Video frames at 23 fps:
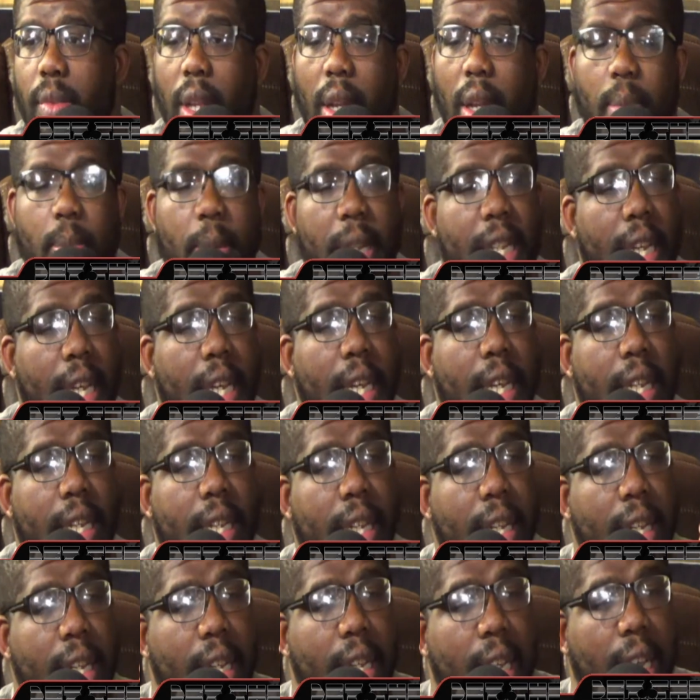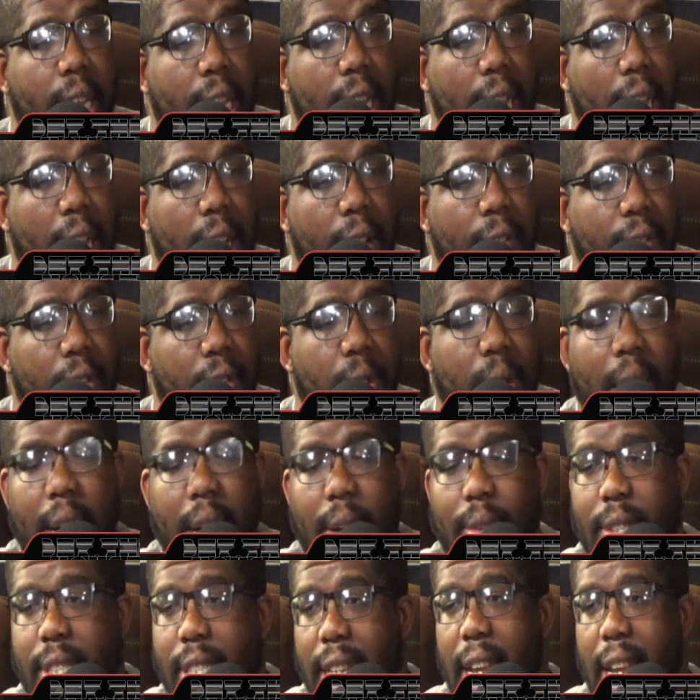But then, and a few
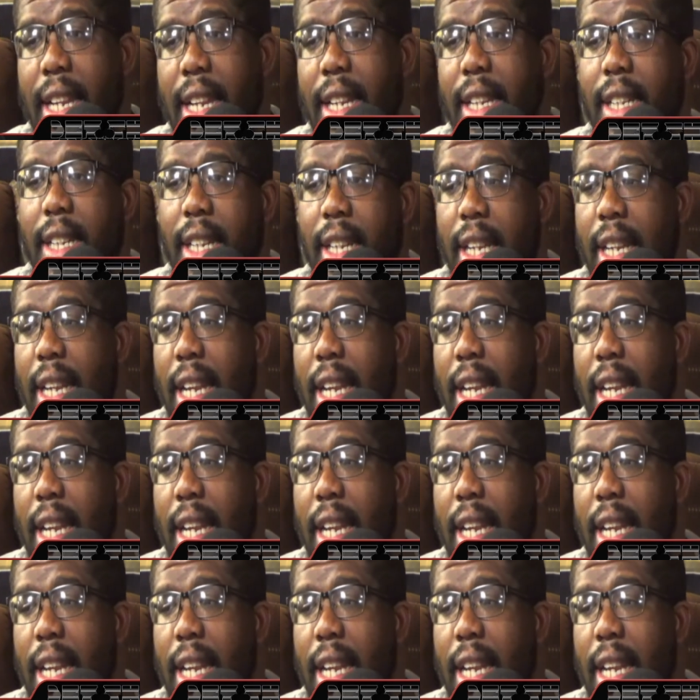hours later,